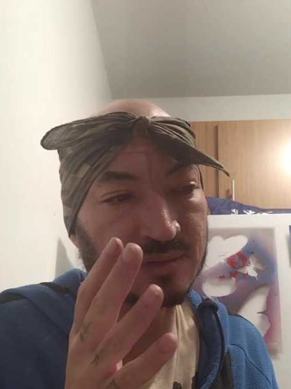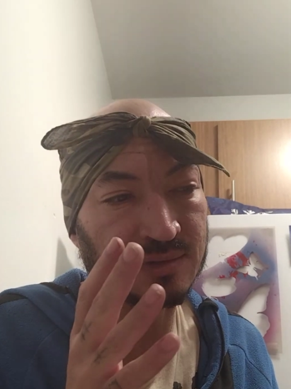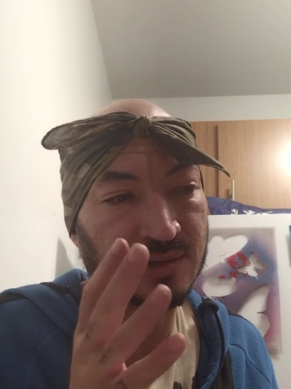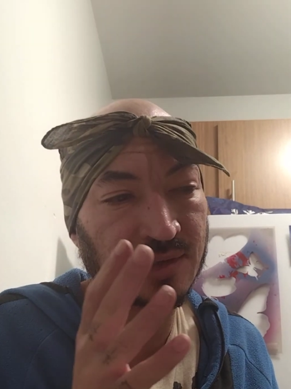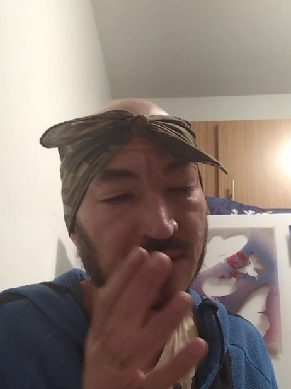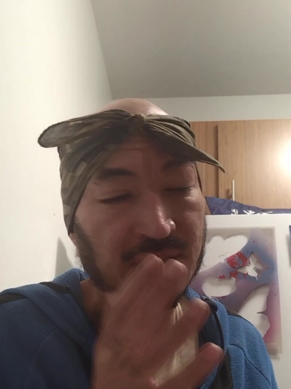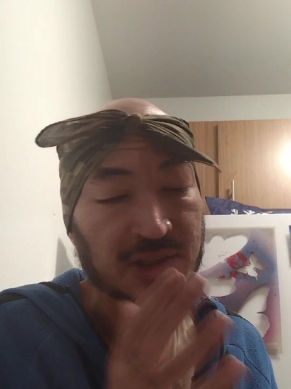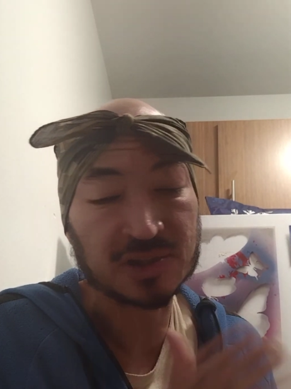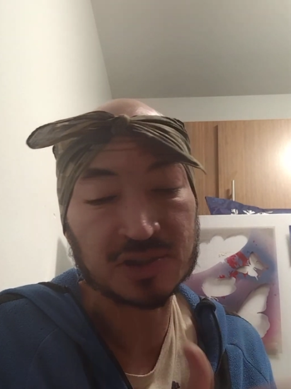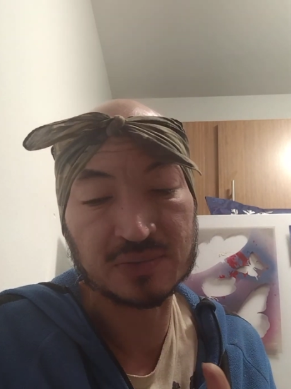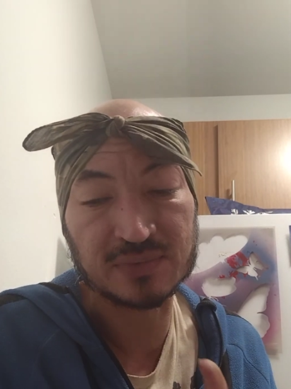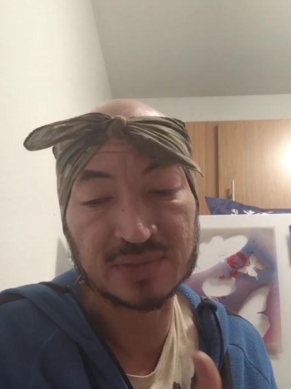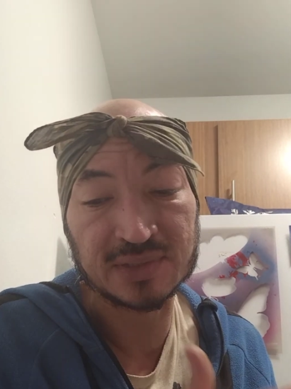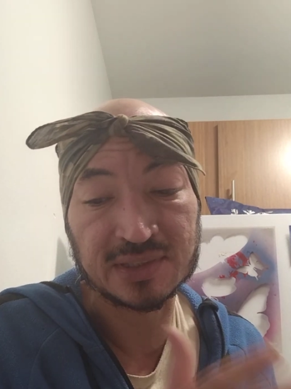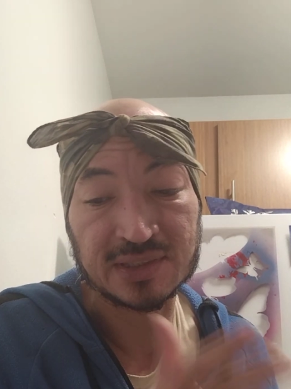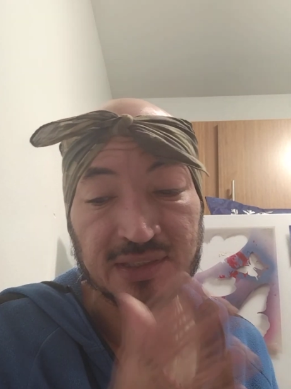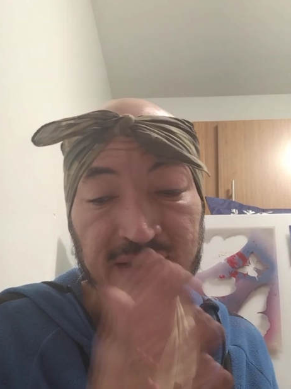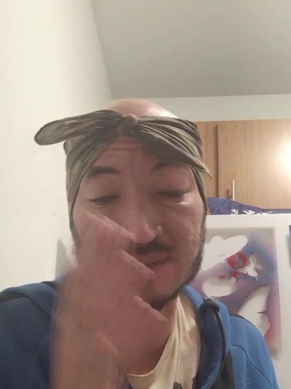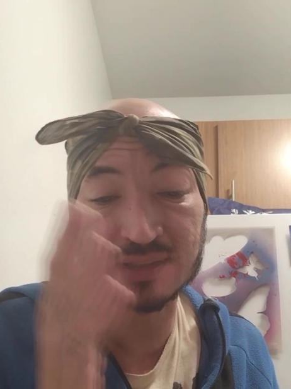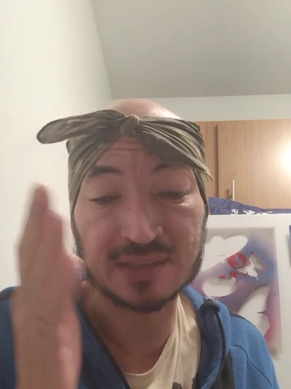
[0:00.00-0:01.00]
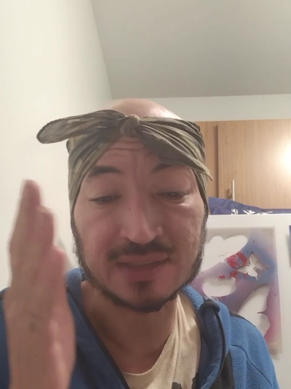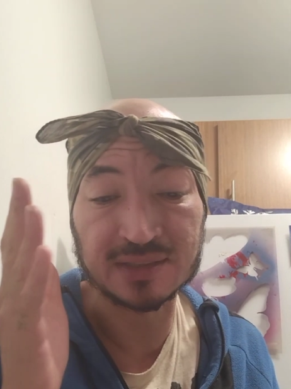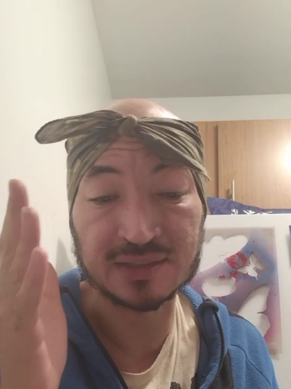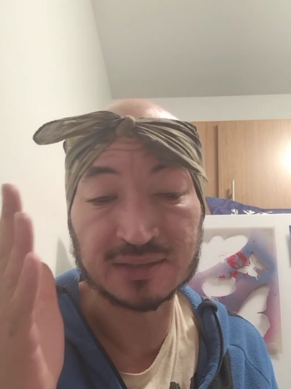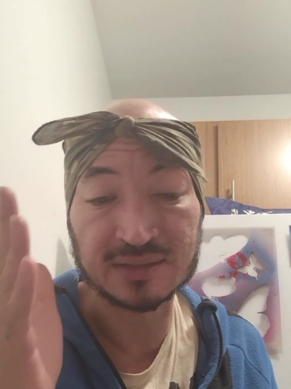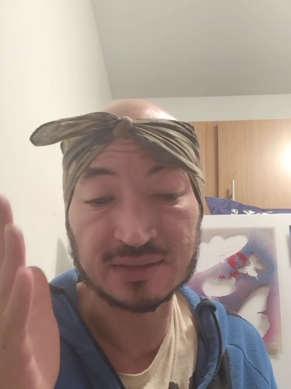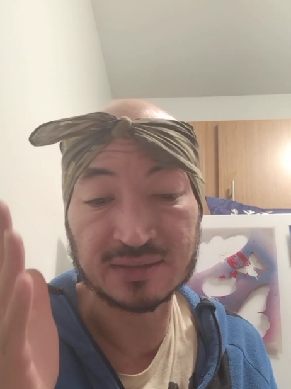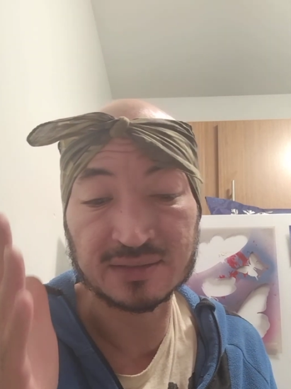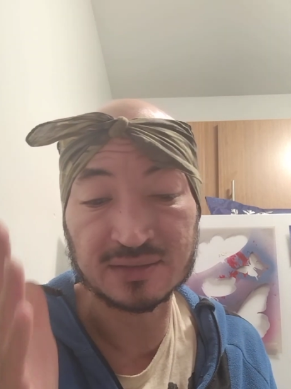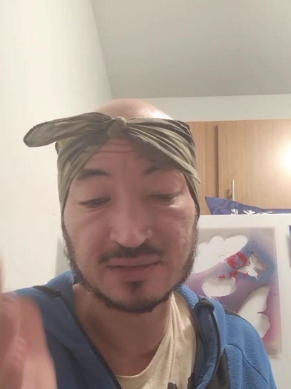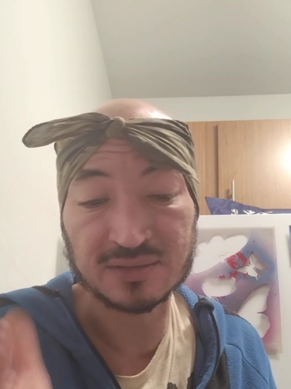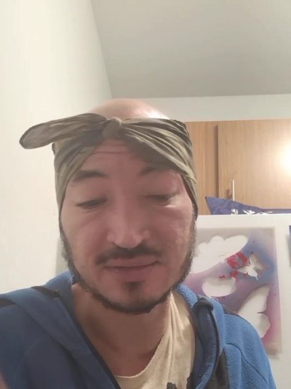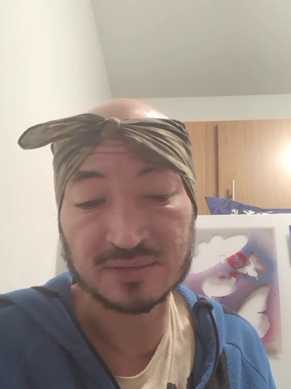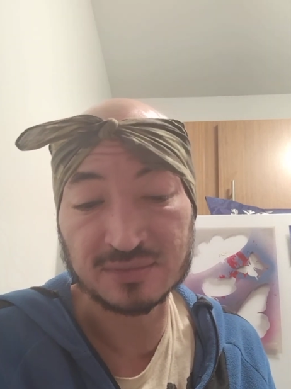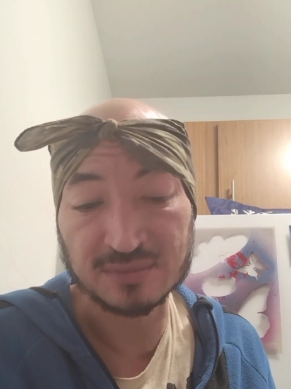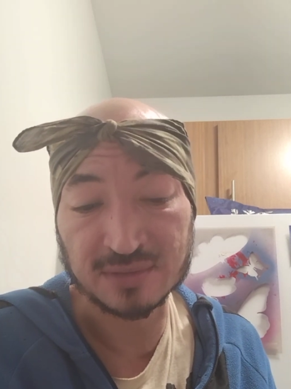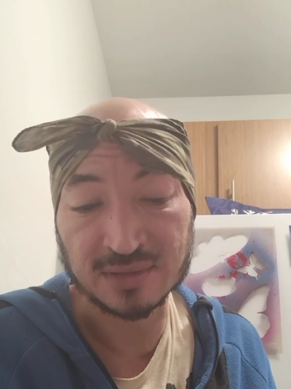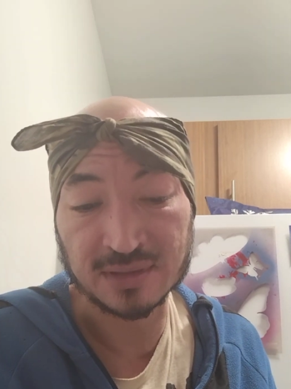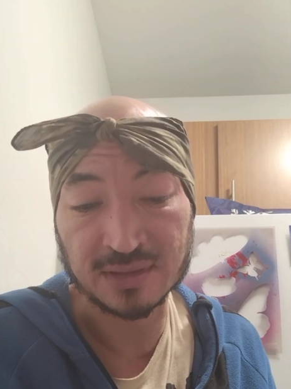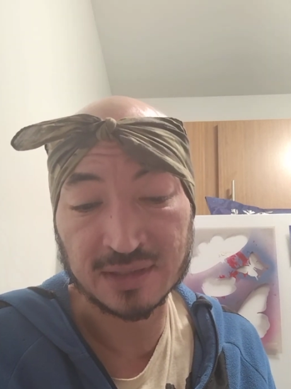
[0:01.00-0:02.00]
Joshua did things
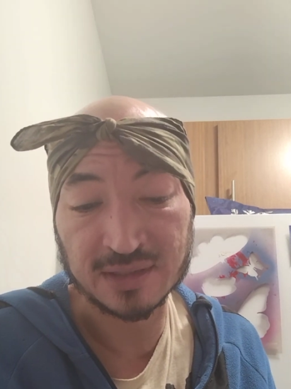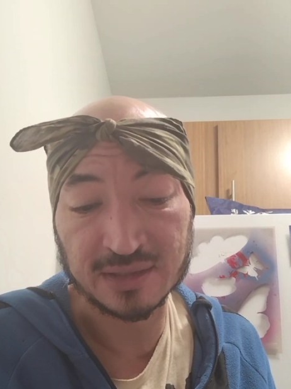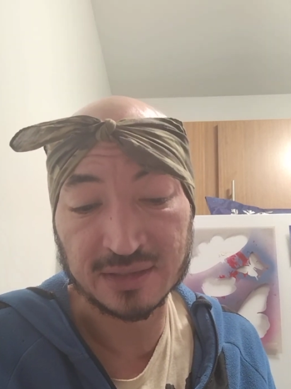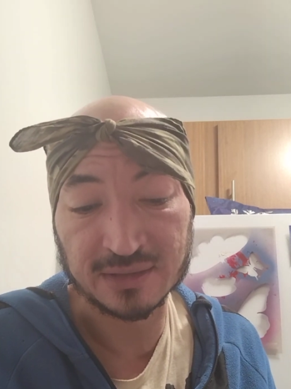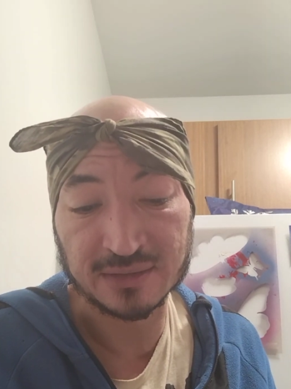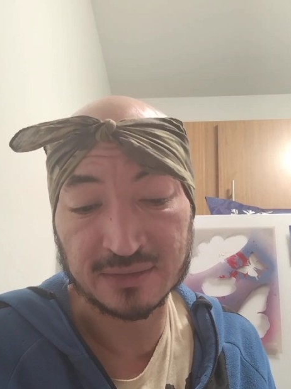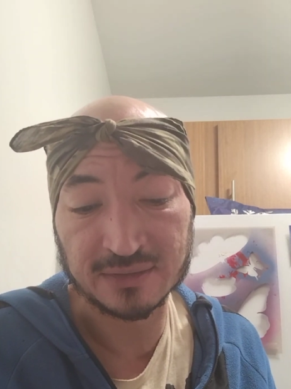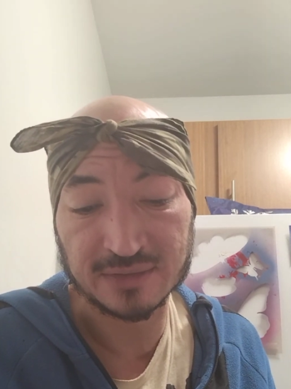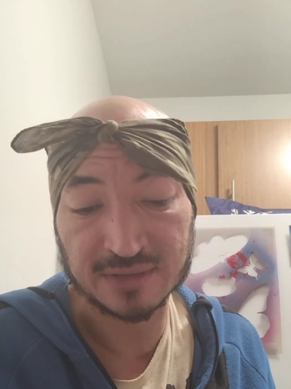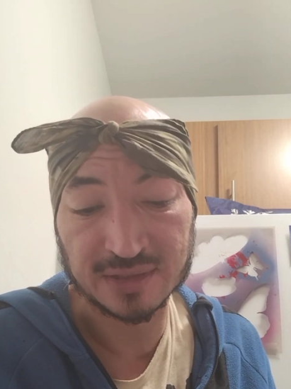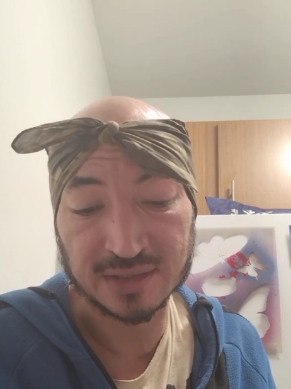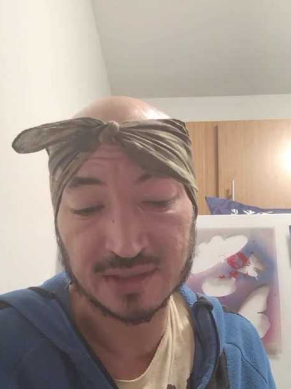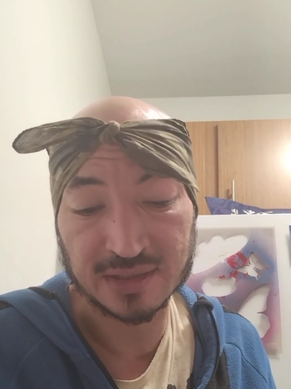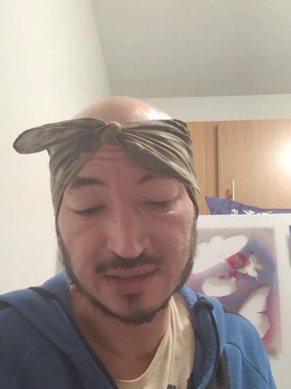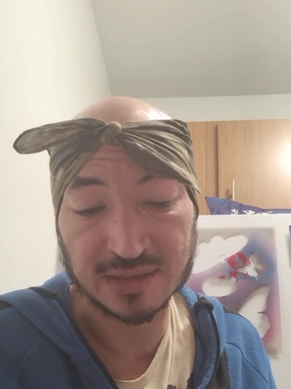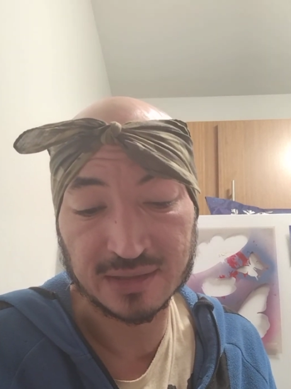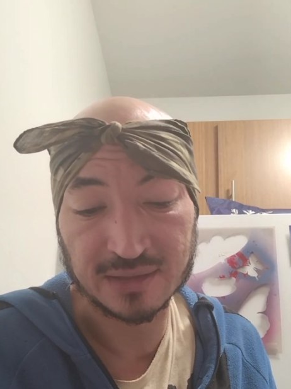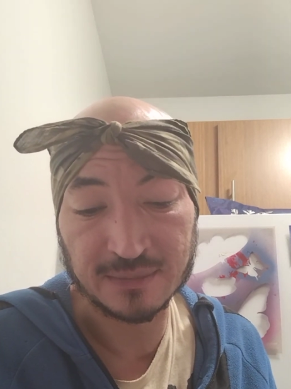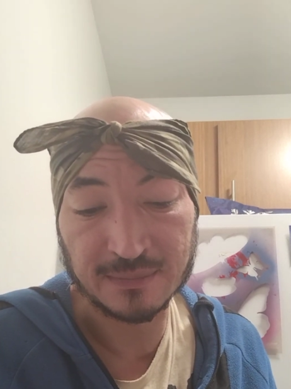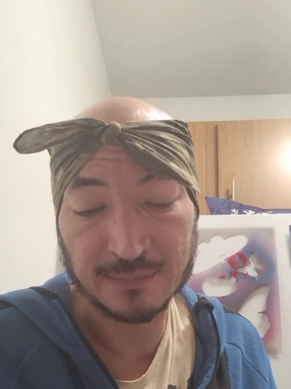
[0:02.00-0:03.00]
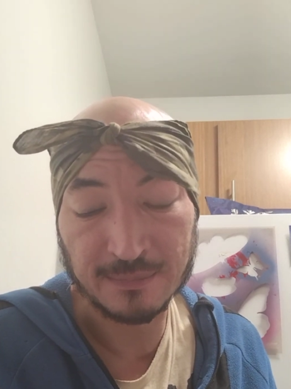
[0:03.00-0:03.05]
to the letter for God.